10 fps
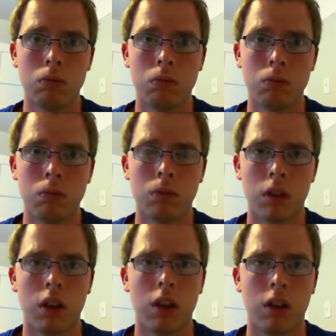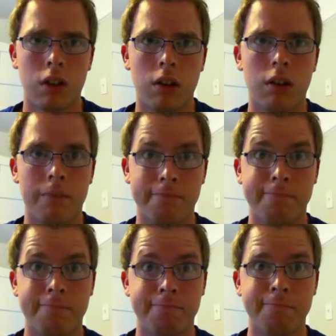
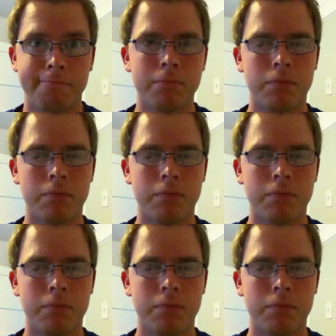(silence)